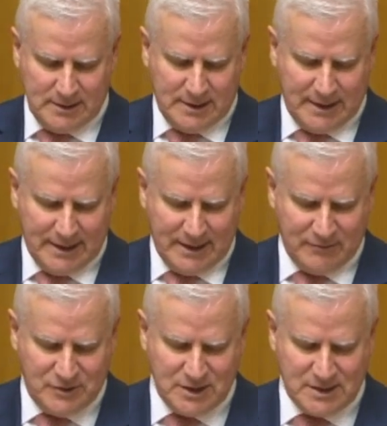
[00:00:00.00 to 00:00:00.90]

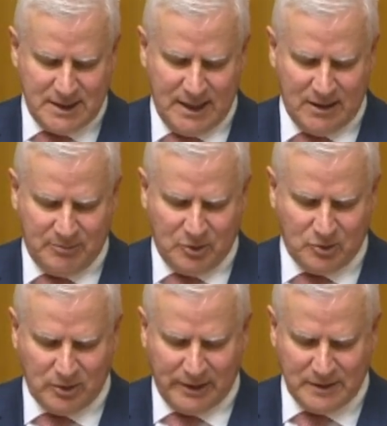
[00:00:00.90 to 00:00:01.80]
of just how
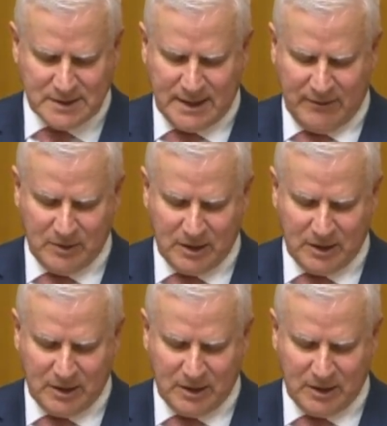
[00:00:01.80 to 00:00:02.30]
poorly this government